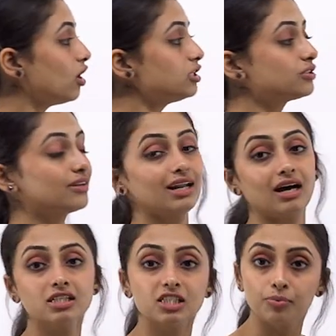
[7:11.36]
on to the
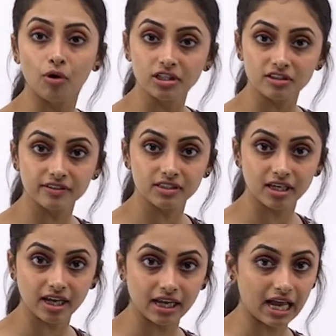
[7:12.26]
last point of the
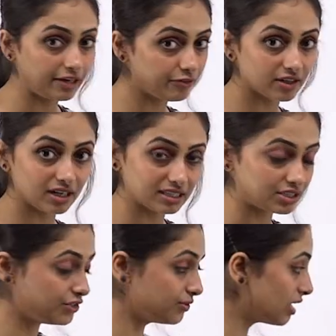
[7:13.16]
day and for the
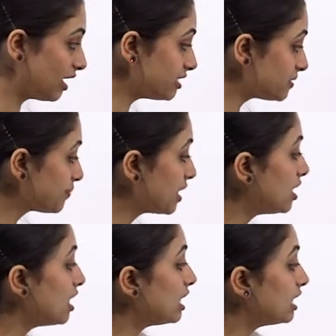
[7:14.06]
lesson, you guys.
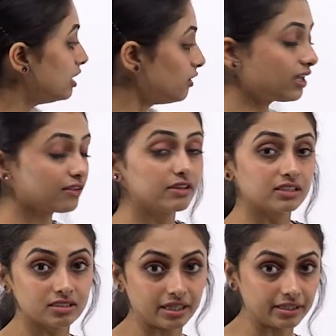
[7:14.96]
Look at
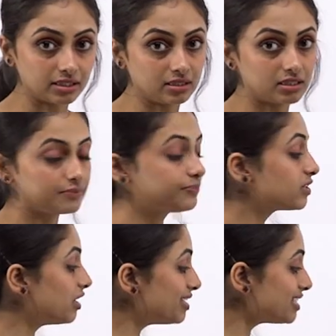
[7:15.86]
this sentence.
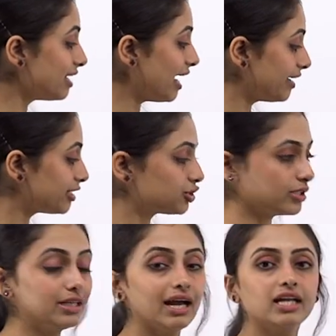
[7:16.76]
There is an
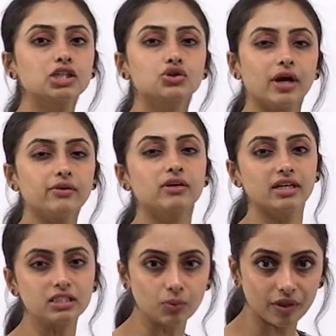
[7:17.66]
addition and try to
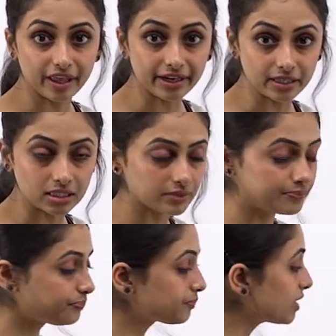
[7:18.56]
guess what that is.
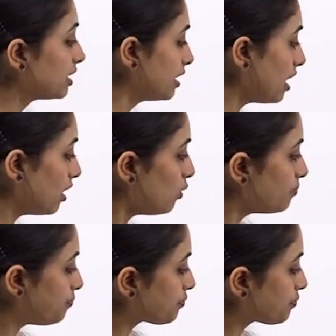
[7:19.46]
Now,